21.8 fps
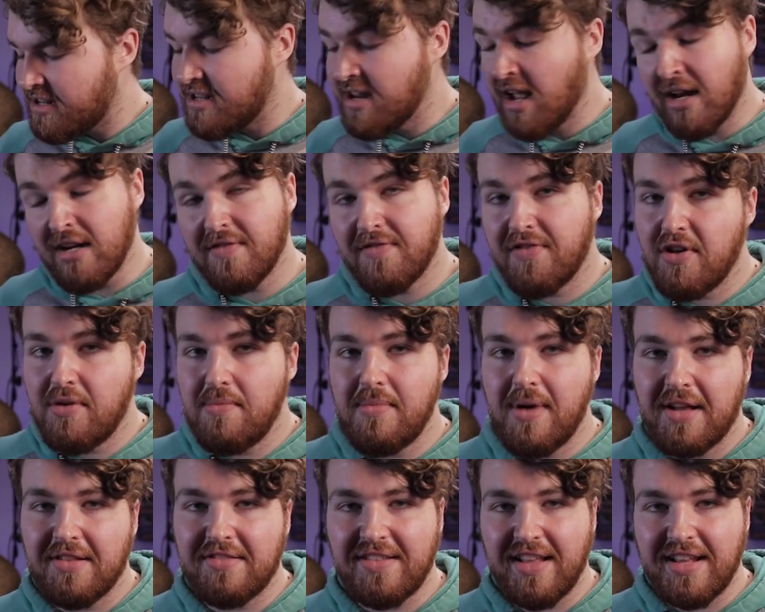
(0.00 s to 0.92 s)
none of
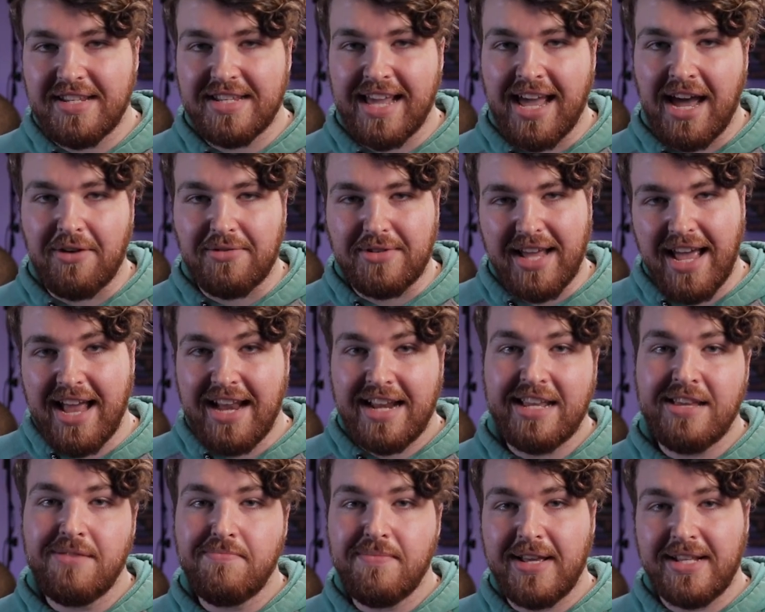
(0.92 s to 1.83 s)
them are sending out
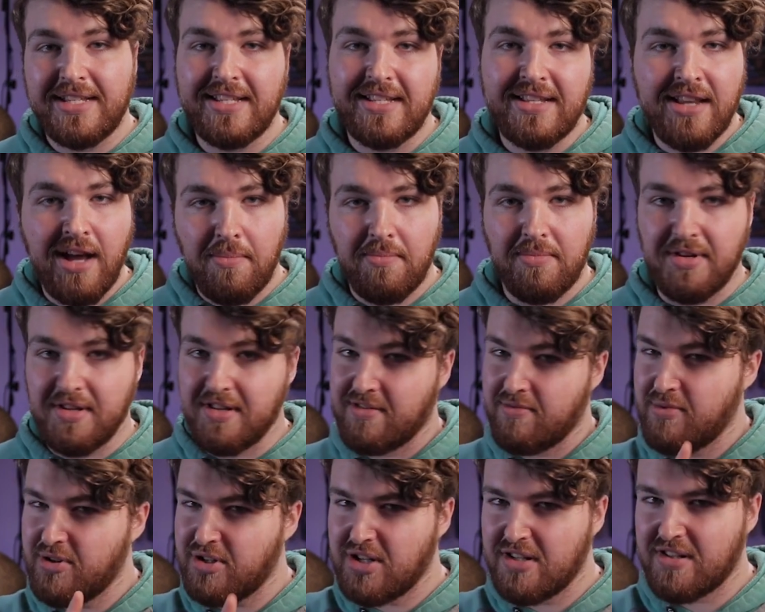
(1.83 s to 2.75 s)
any MIDI
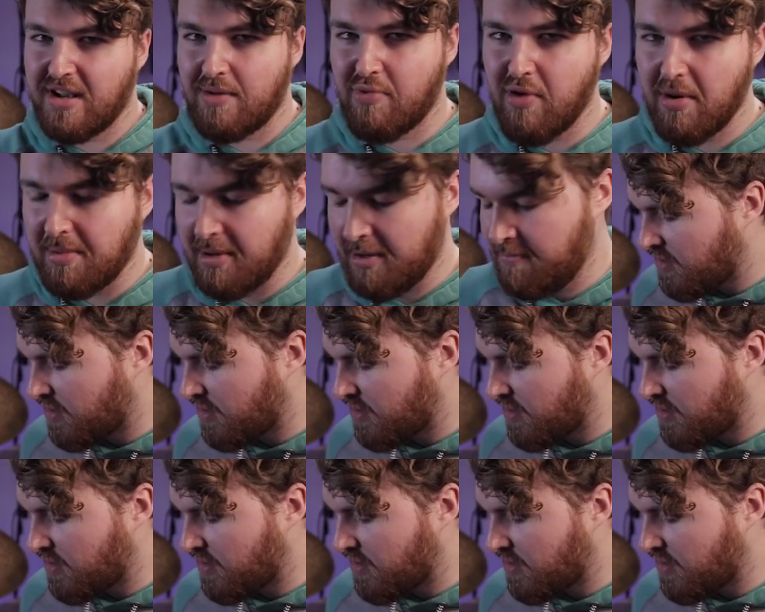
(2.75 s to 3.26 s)
numbers, which is our problem.